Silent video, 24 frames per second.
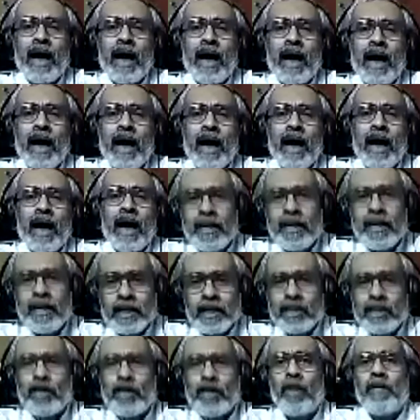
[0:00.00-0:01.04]
rehabilitation
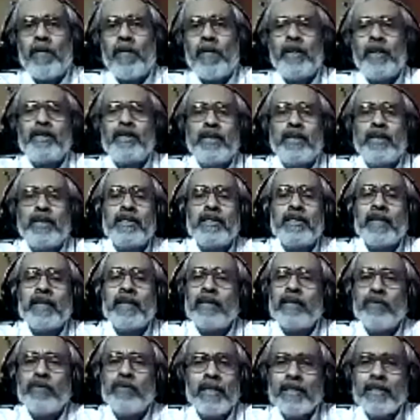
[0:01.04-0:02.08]
operations actually
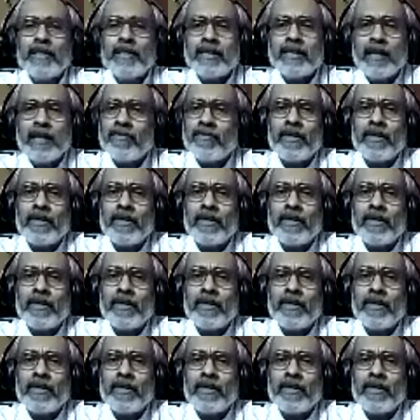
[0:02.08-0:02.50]
they suffered.